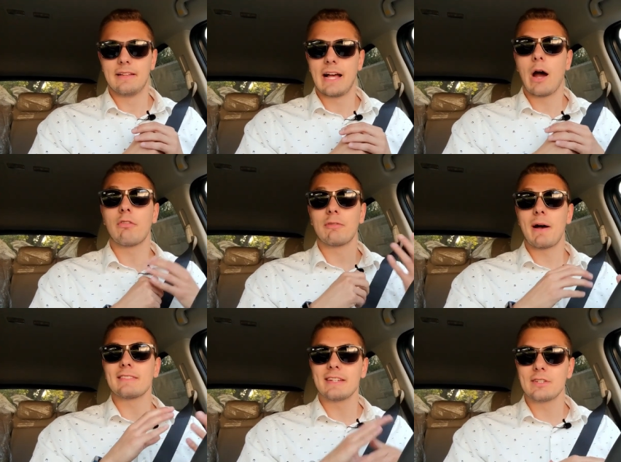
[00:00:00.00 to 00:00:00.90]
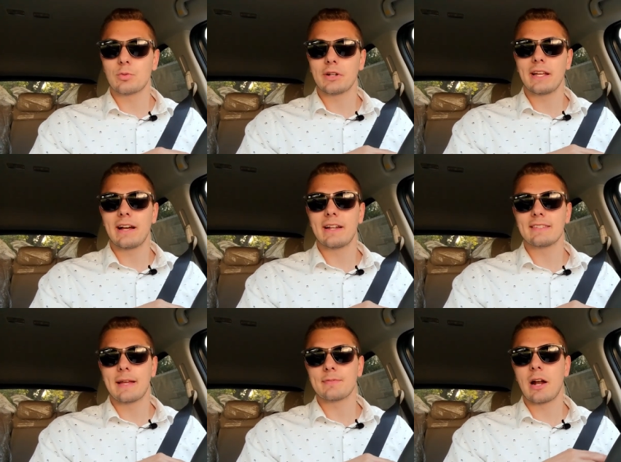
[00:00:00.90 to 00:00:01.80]
However, Mazda is working on it.
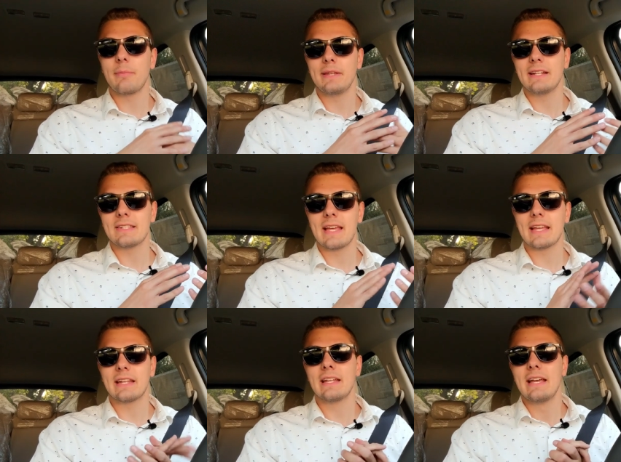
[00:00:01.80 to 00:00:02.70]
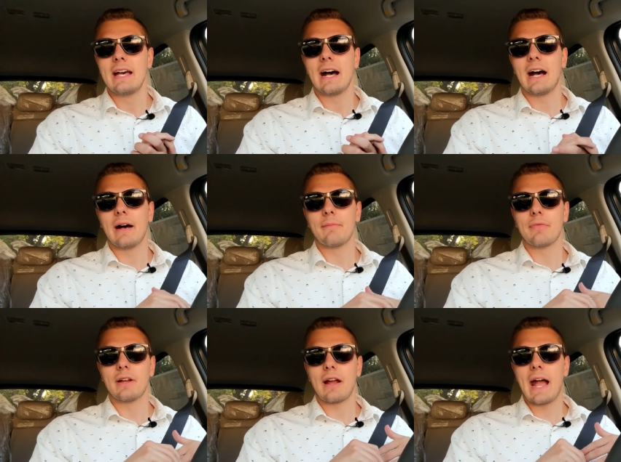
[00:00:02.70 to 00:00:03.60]
Steps are being taken. Um,
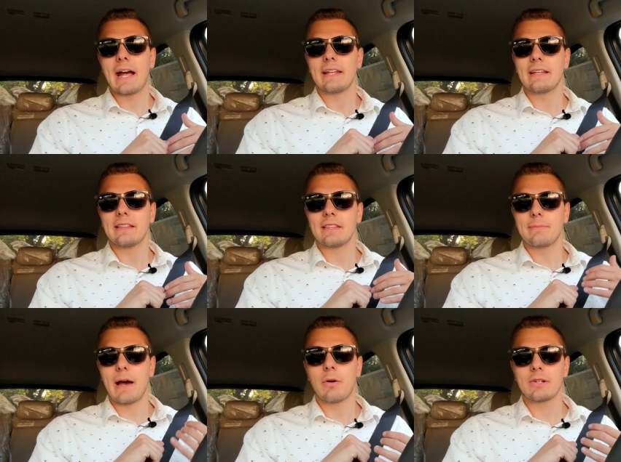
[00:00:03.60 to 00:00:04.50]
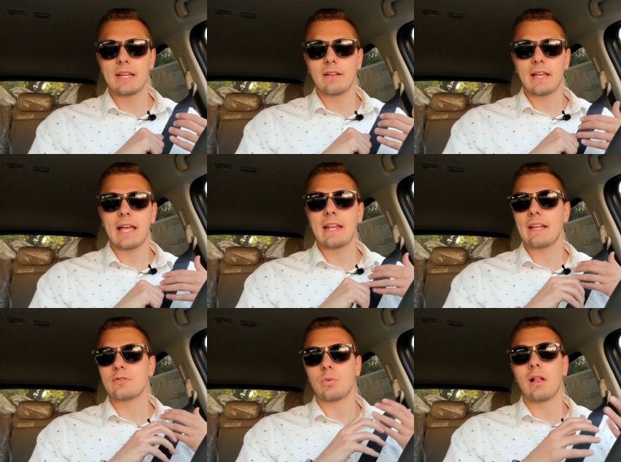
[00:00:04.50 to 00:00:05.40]
they're adding the power tailgate
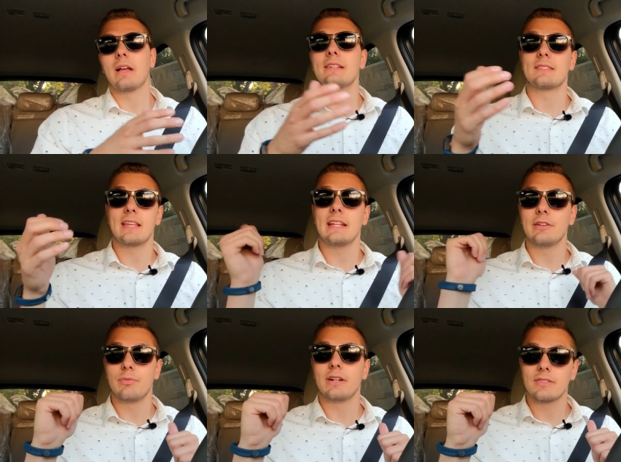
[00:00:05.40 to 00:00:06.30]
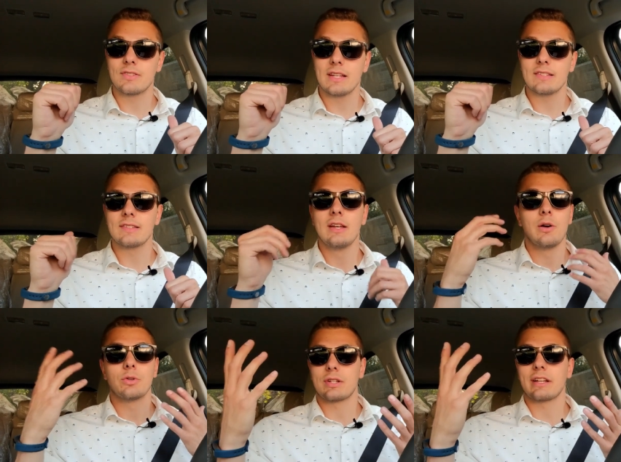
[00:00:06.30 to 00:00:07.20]
as well as heated rear seats, which I